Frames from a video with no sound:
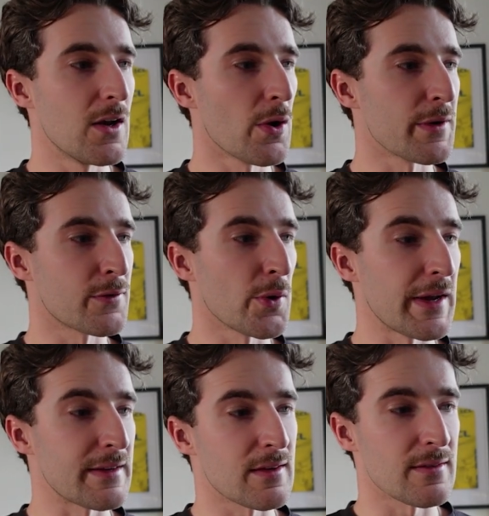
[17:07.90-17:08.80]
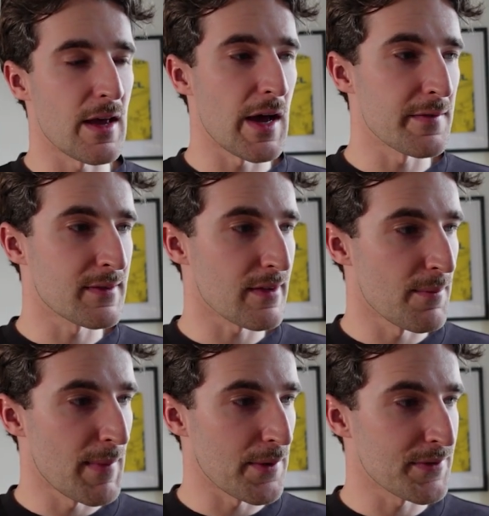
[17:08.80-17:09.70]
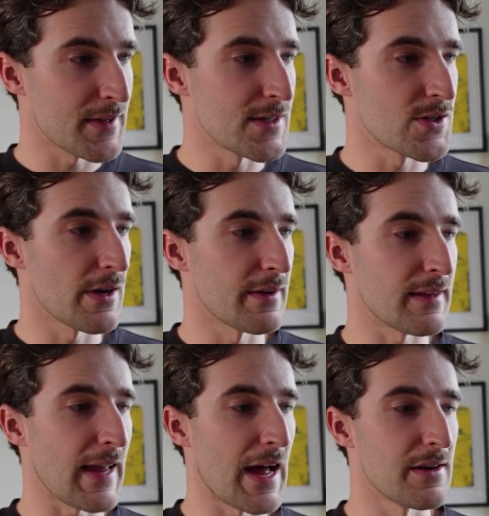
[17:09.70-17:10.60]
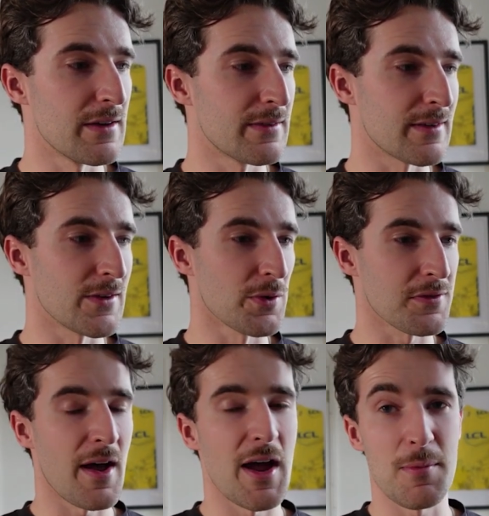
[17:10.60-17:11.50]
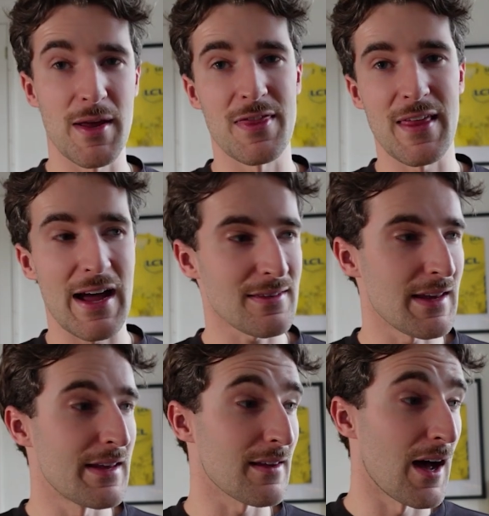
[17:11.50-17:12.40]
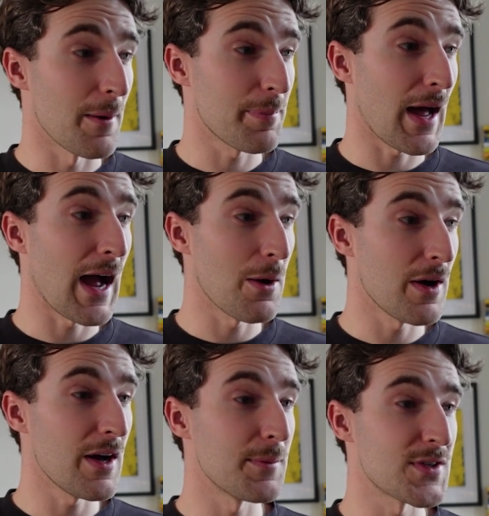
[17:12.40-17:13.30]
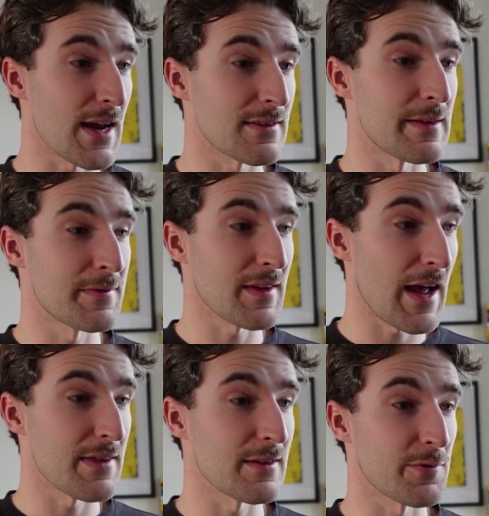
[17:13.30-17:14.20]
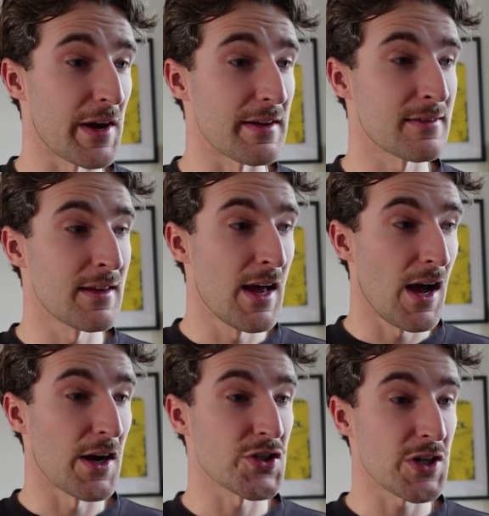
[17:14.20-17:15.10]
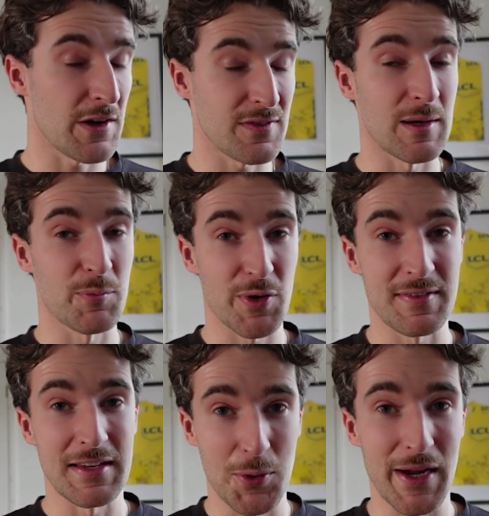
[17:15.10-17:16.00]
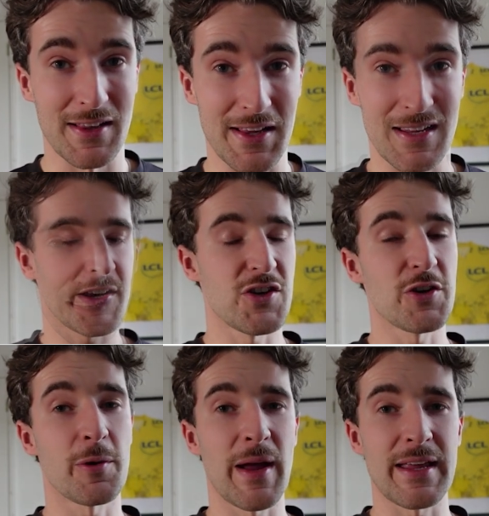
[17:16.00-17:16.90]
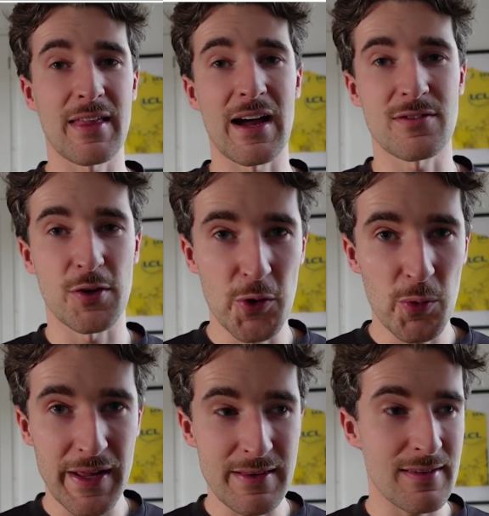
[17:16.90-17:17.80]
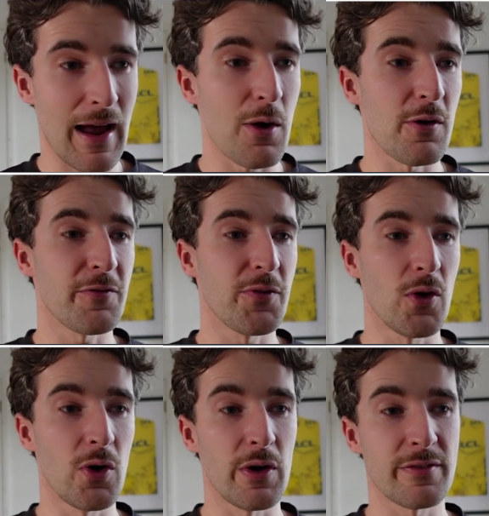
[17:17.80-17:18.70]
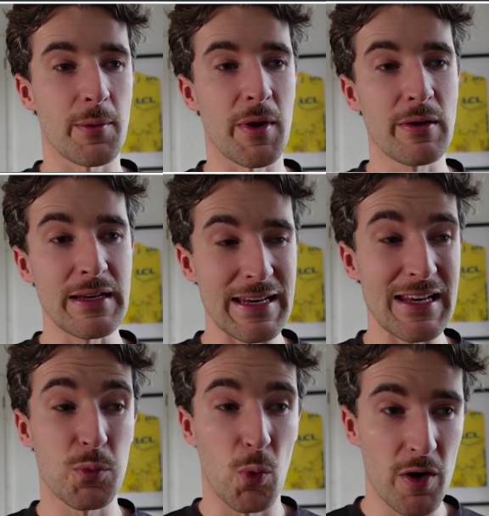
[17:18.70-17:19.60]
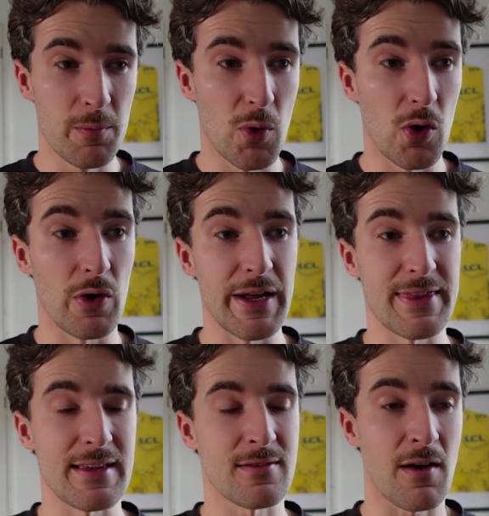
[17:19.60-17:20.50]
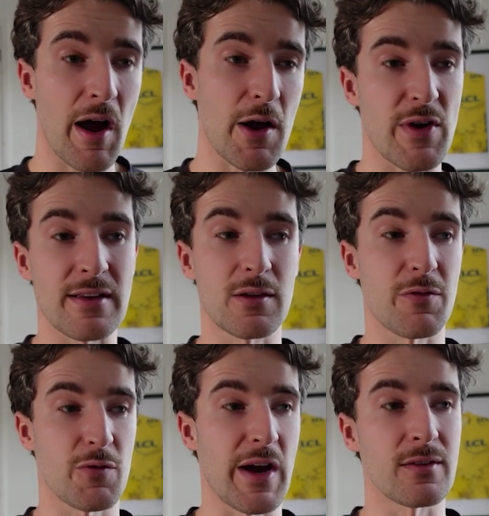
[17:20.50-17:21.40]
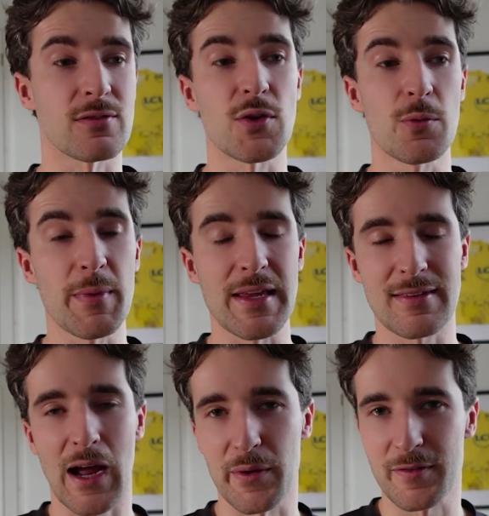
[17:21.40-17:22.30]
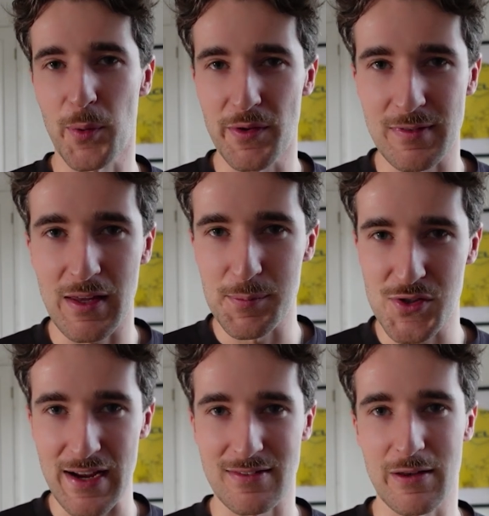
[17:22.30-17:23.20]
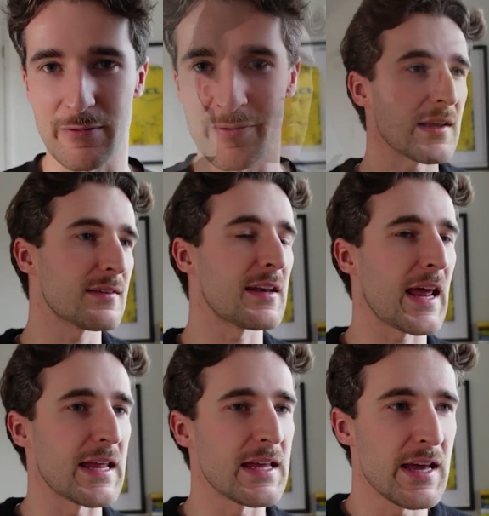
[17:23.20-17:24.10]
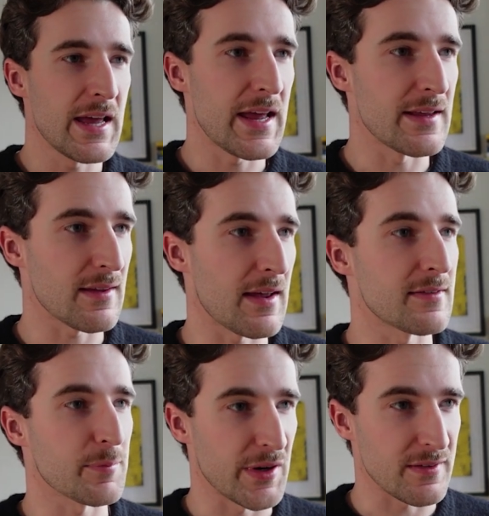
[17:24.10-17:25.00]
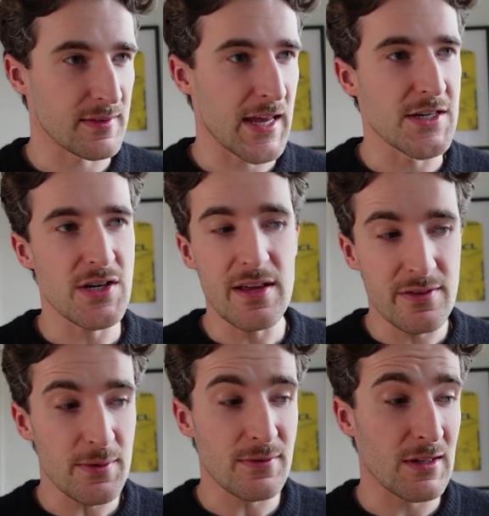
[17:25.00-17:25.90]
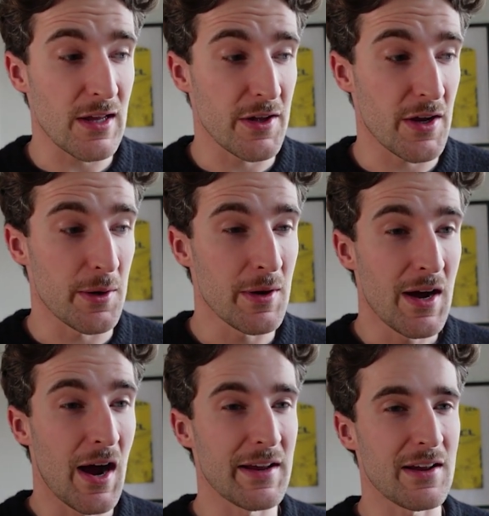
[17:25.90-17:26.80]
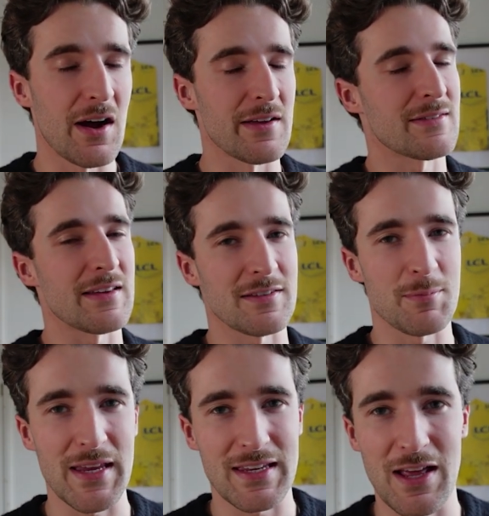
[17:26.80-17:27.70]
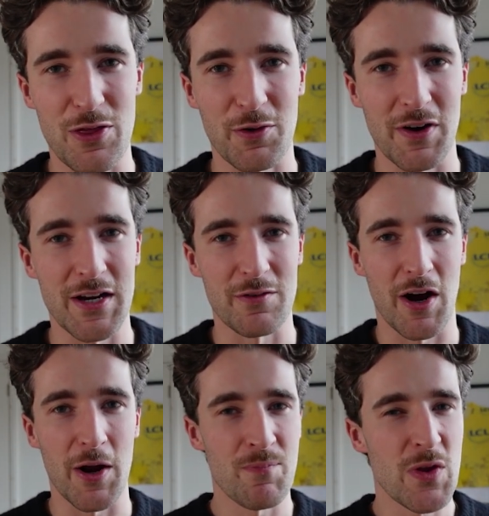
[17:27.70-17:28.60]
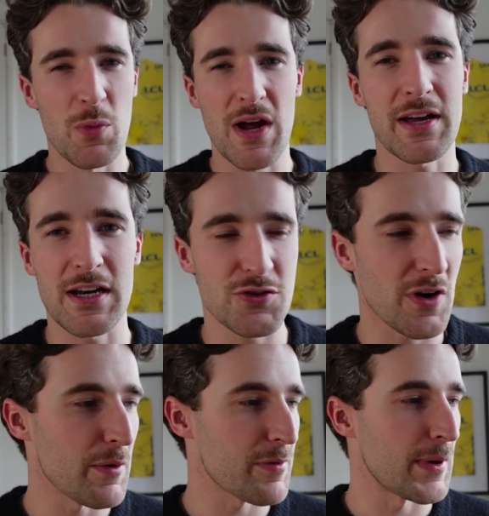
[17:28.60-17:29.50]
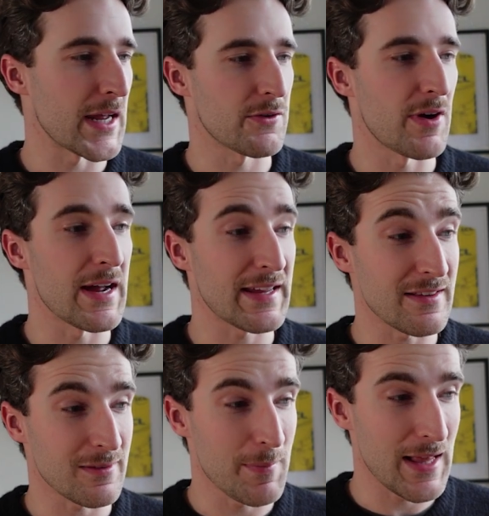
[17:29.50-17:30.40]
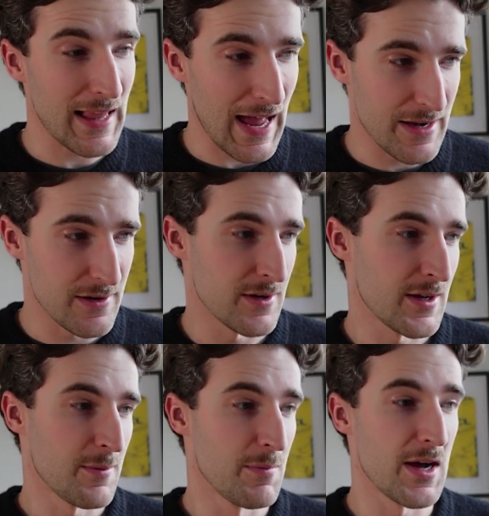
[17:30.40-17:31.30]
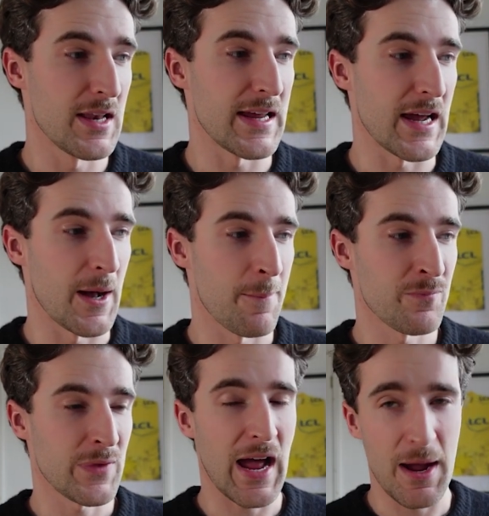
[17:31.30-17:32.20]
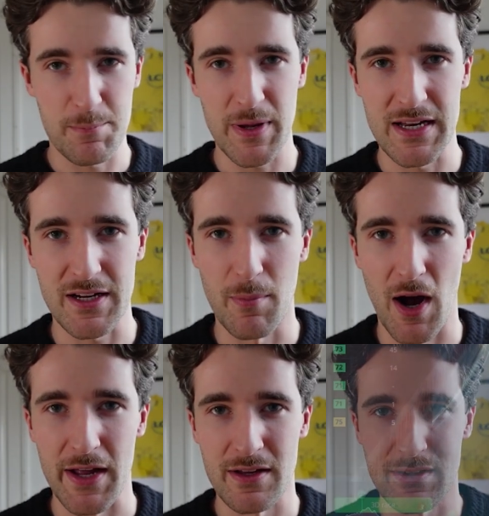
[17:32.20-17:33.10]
Lawrence Hoyes deserves the mountain jersey. Anders, your time in that is up. Our objectives at this race are shifting pretty quickly. And you can make that 2 wins out of 4, so we only need 1 more in the entire rest of the race to meet our sponsor objective. But today, it's a sprint stage into Salerno. I can't see us making it 3 in a row. We're going to try with Blikra against Milan, Merlia and Binny Gamay.